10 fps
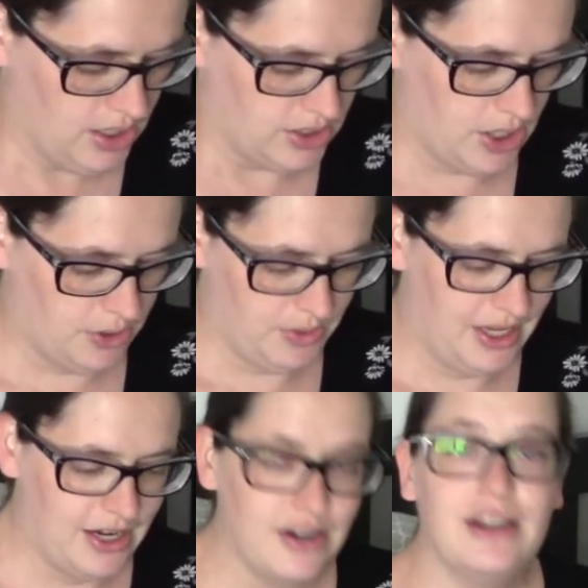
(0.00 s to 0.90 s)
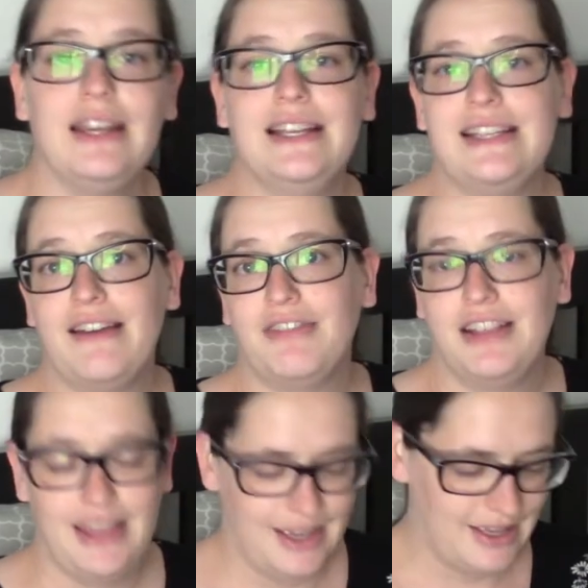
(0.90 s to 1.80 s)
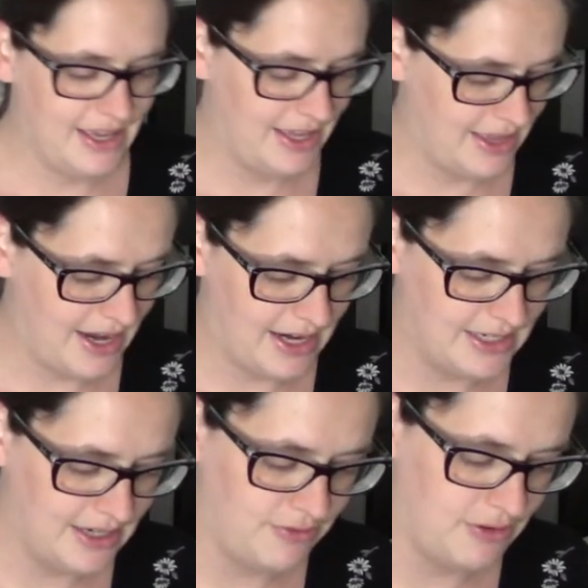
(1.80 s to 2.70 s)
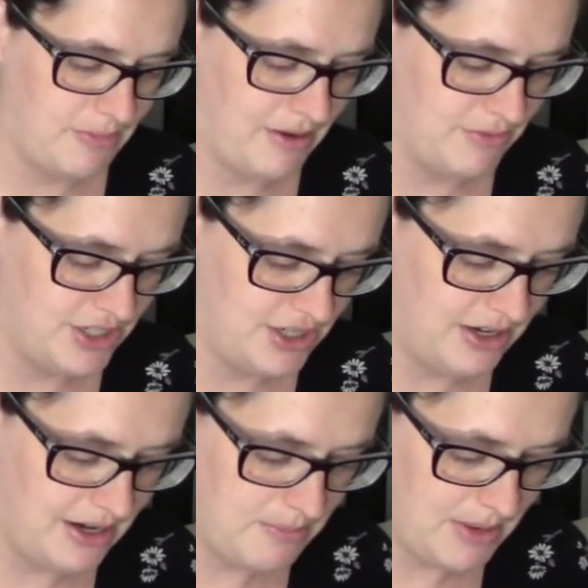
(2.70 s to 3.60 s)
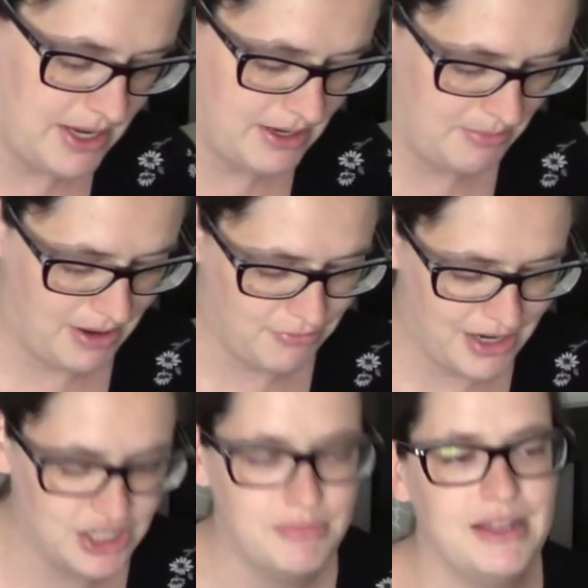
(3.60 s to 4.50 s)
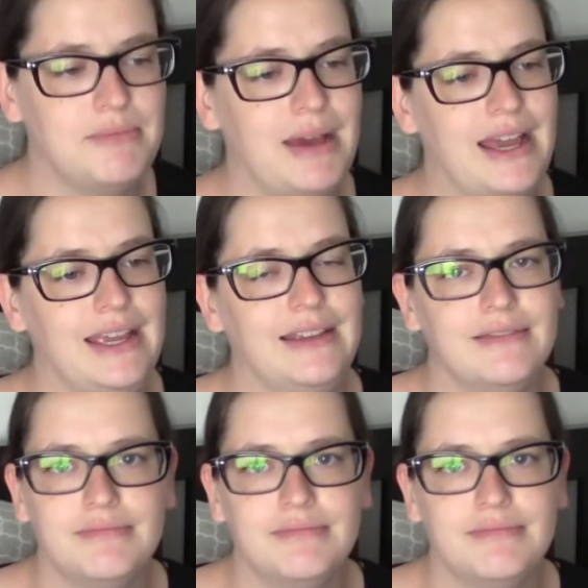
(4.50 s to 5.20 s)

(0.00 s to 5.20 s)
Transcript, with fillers: so here is everything that I did for my regime, my regimen, my